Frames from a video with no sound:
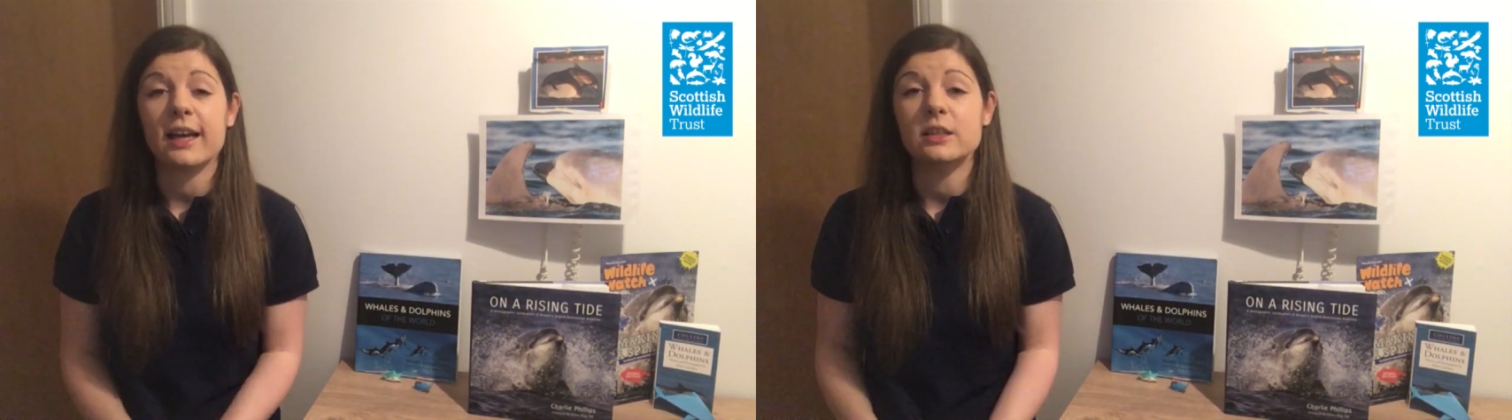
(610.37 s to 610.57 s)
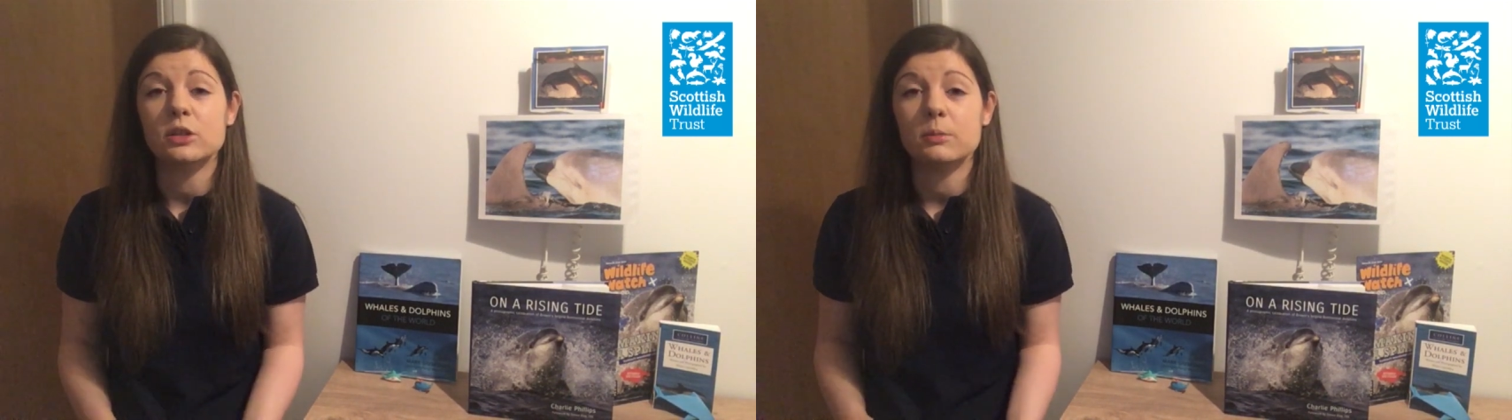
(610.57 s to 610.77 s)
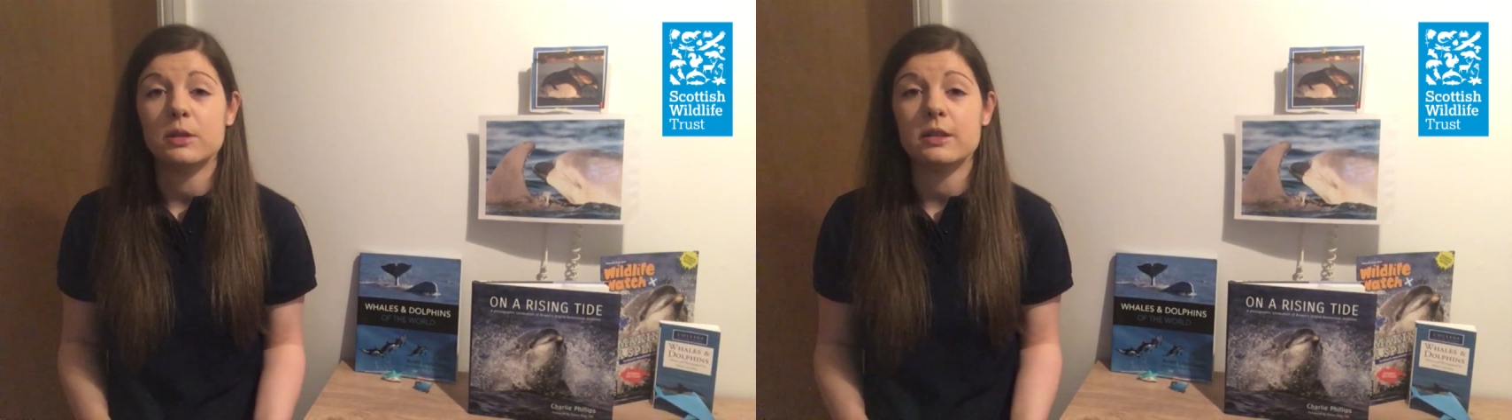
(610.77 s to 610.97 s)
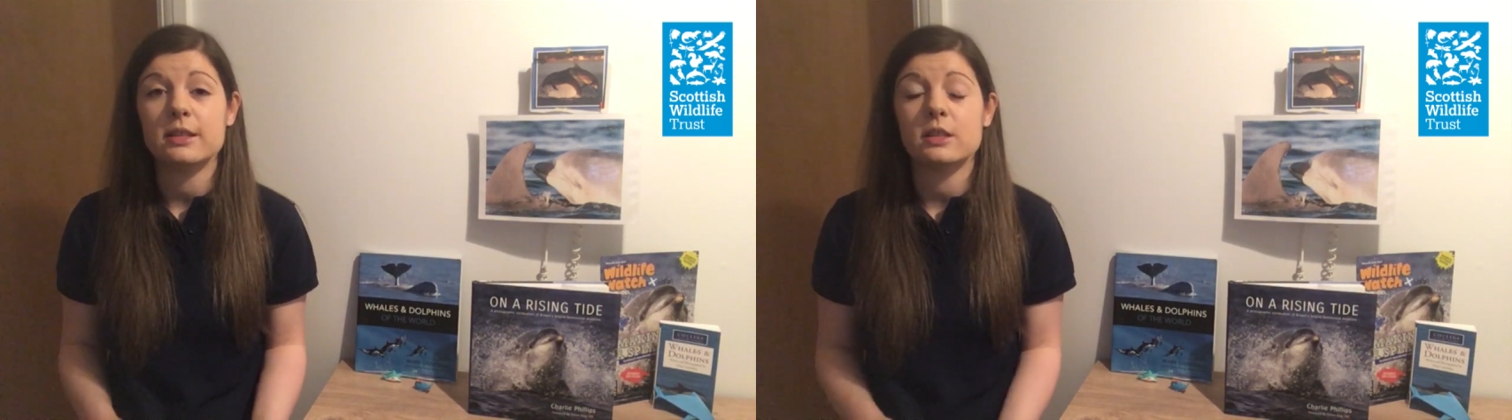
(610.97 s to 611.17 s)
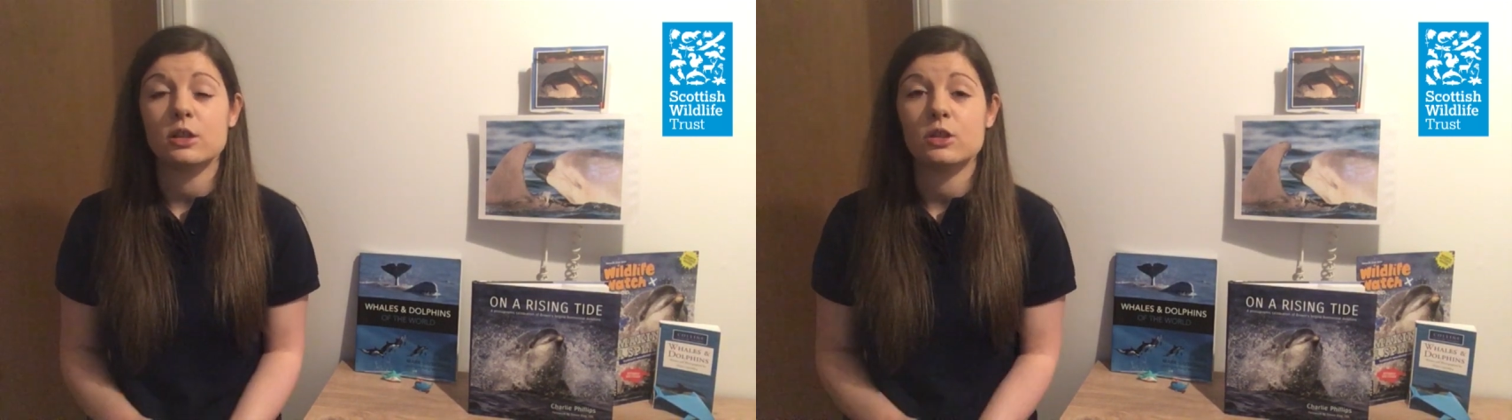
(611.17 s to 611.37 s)
and
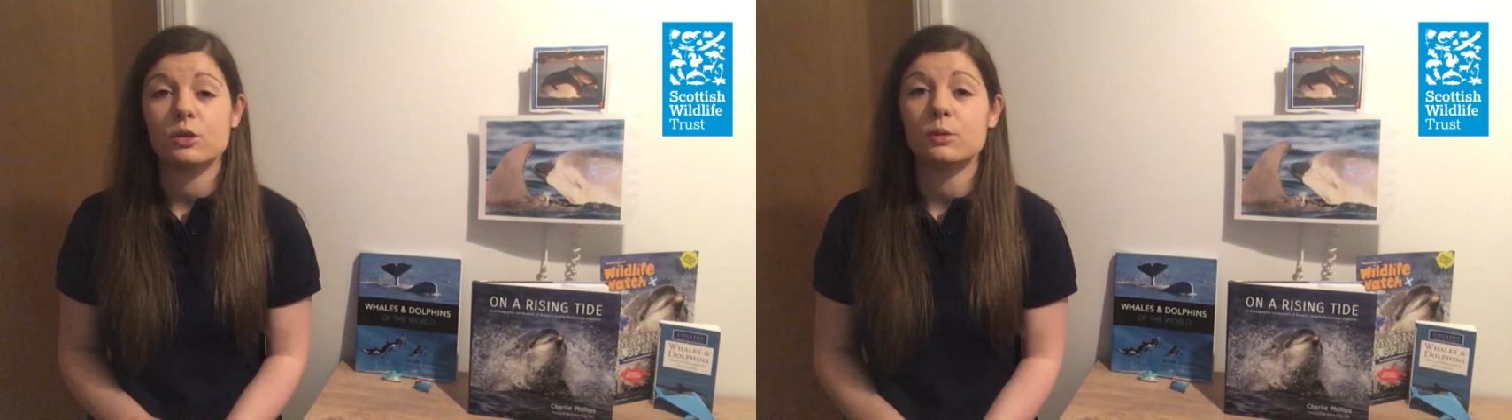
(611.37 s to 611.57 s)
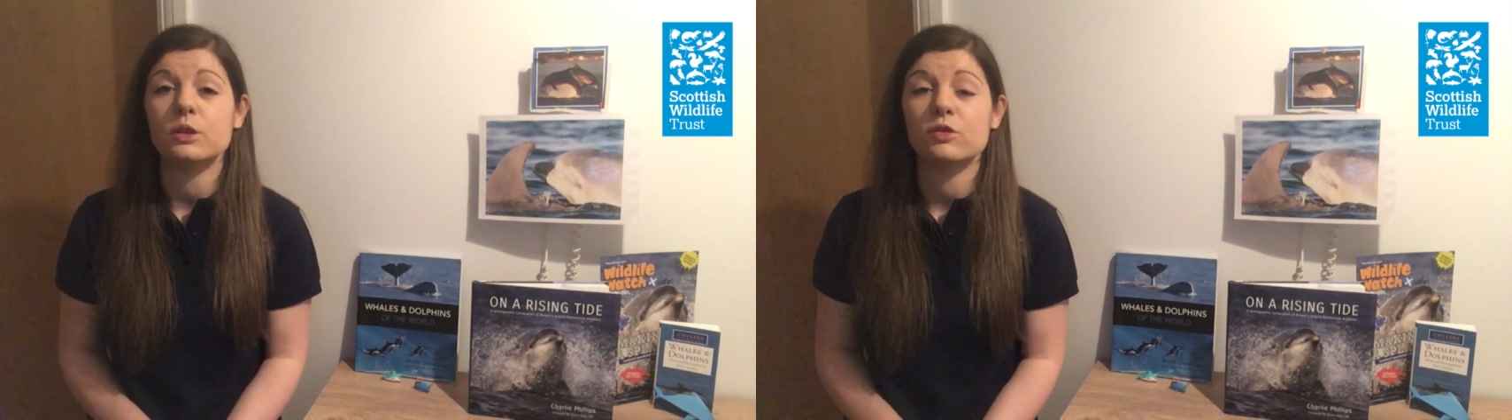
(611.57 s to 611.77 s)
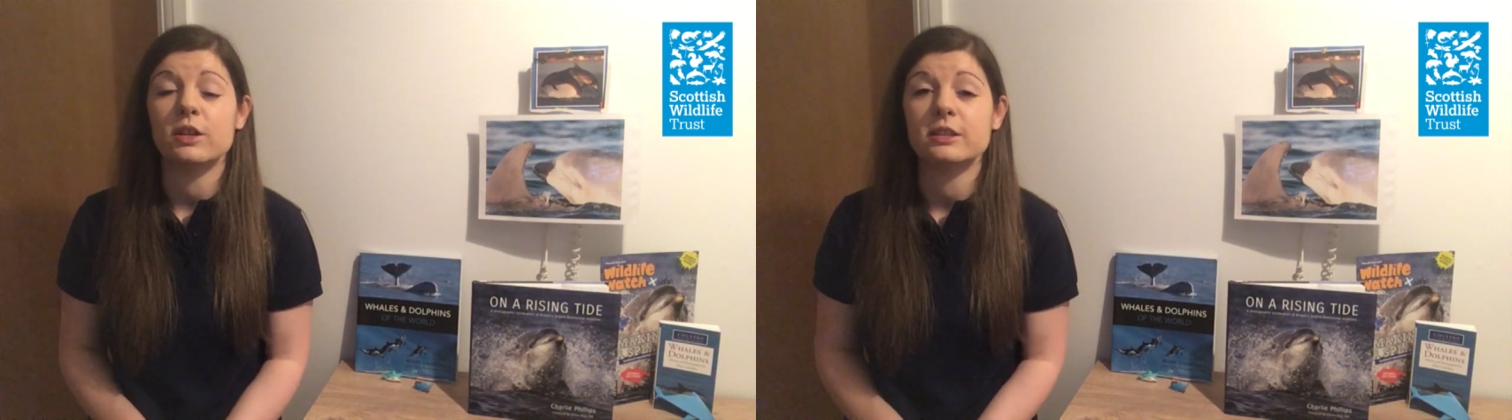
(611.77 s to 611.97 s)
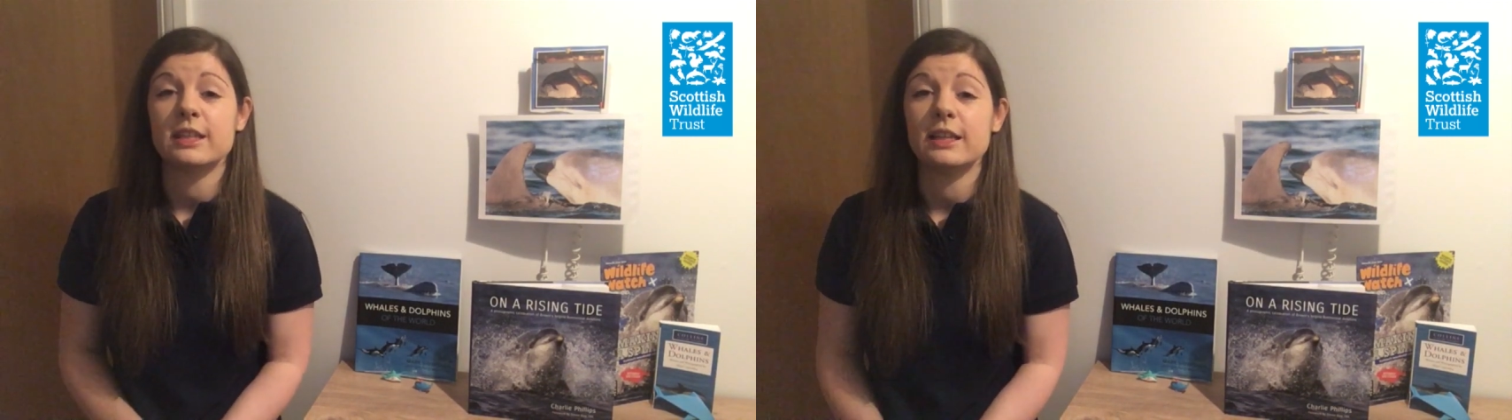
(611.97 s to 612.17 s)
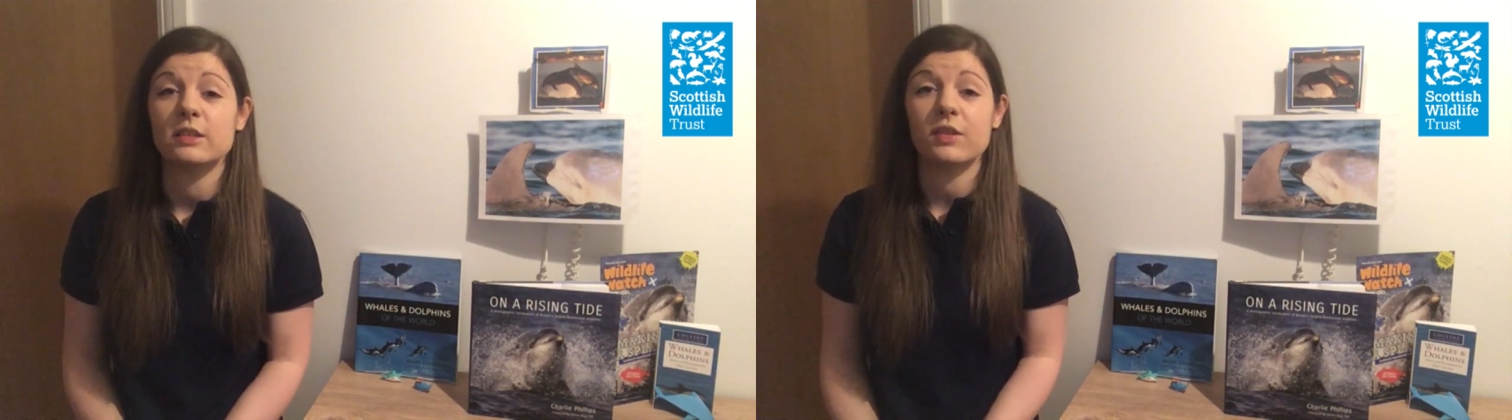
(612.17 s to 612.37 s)
WDC Shorewatch
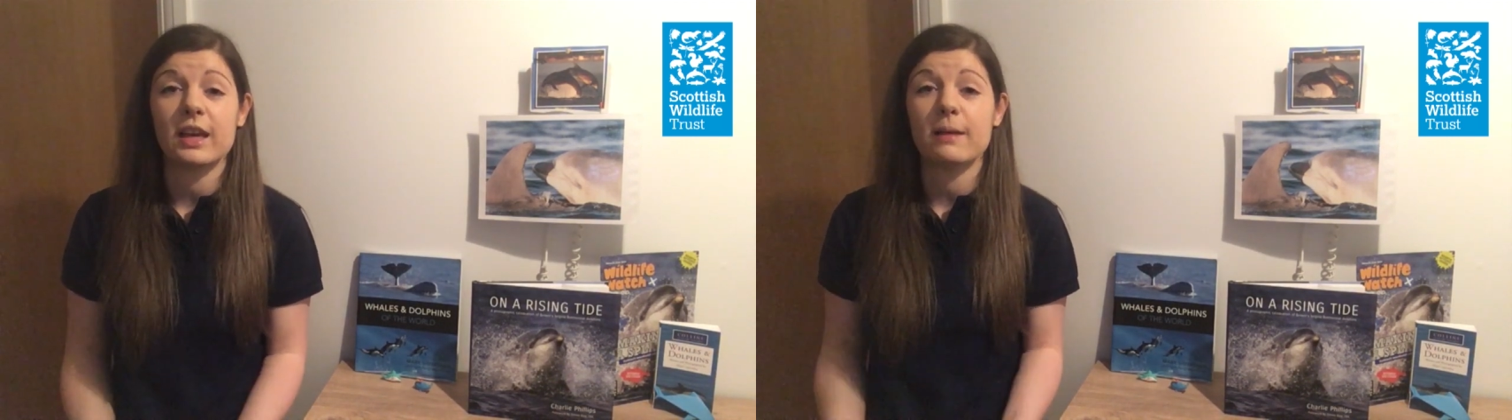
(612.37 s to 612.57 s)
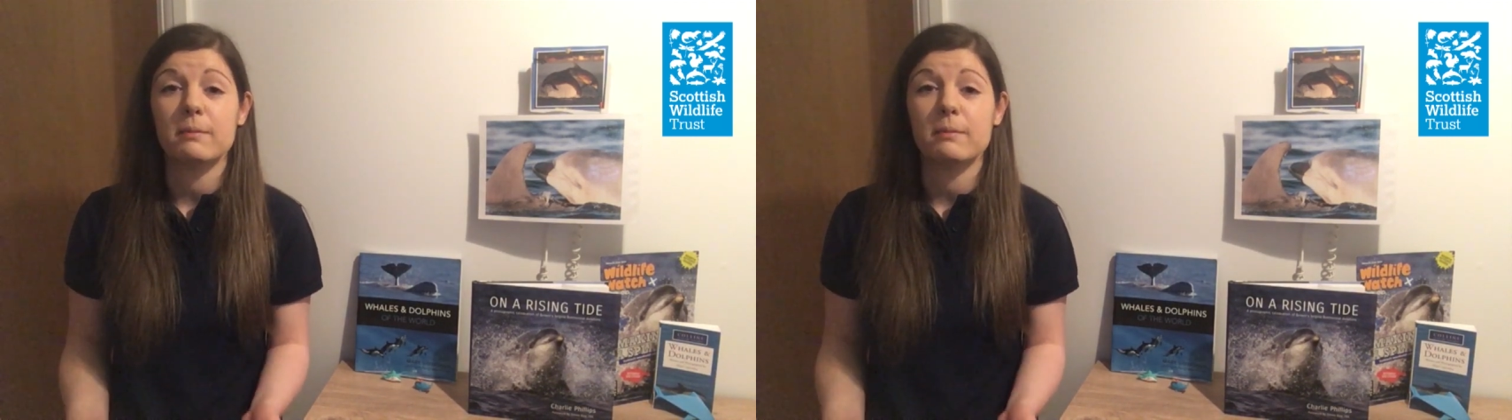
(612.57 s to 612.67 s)
volunteers for getting